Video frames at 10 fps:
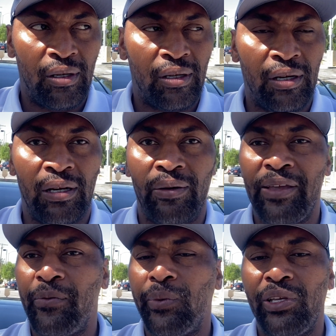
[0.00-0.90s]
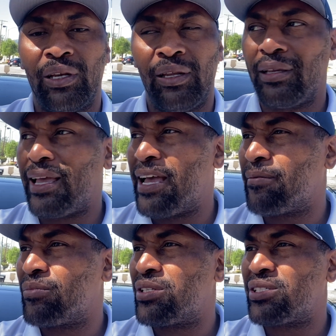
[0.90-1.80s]
You know, even when you look at
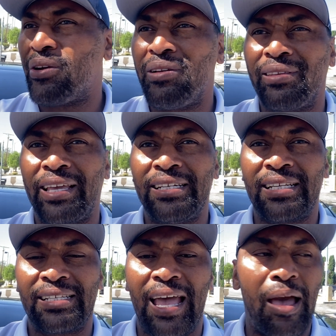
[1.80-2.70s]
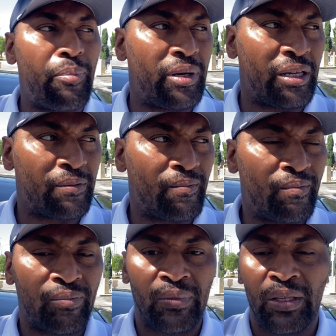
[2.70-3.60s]
certain things that's happening,
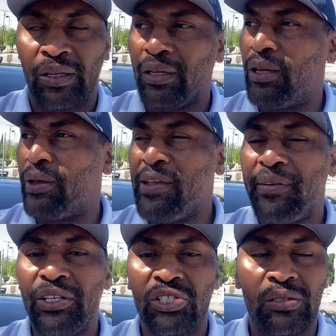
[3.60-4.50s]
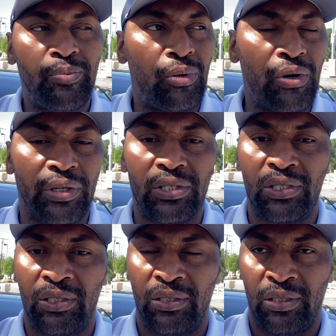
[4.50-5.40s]
you know, even in sports,
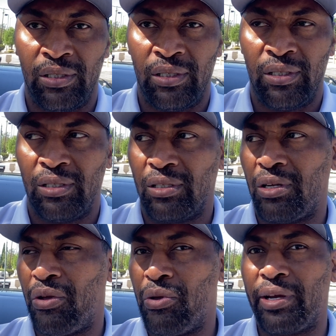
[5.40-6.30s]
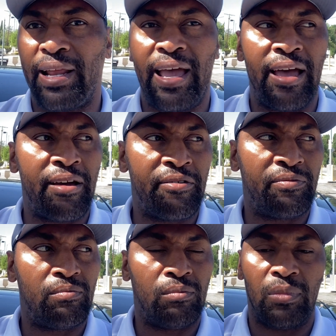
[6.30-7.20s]
you know, you can have
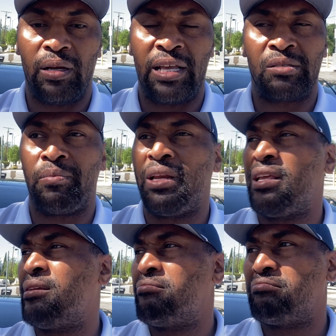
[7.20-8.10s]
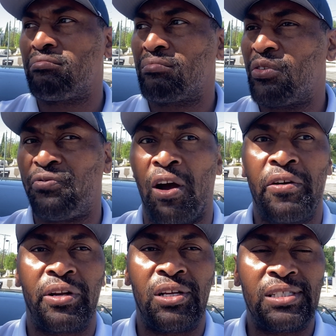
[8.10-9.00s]
as many
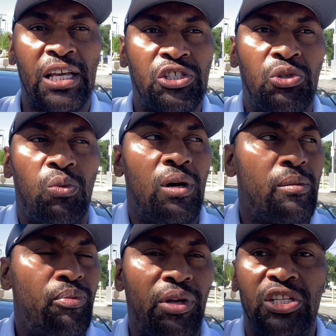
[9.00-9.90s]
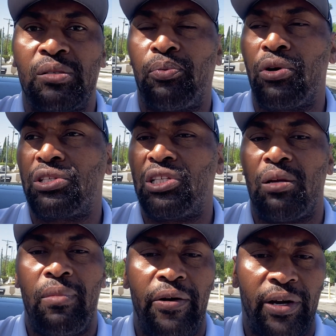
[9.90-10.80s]
foreigners as you want play sports in
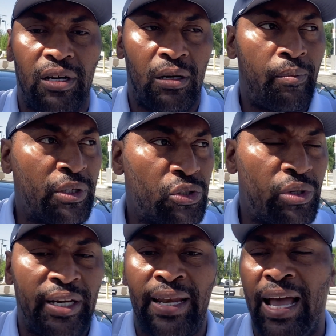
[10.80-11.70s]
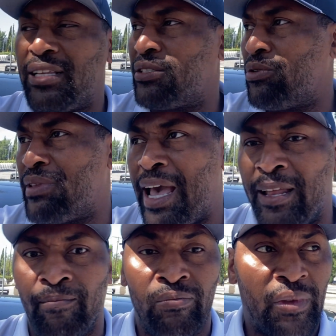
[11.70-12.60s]
America, but you cannot do that
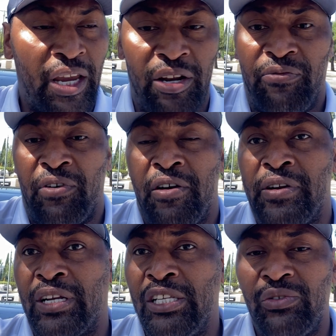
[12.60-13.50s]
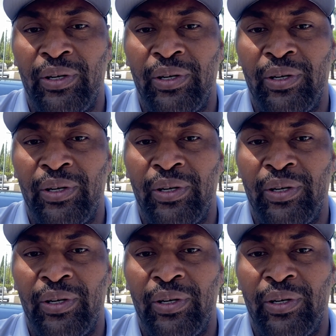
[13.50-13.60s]
in a foreign country.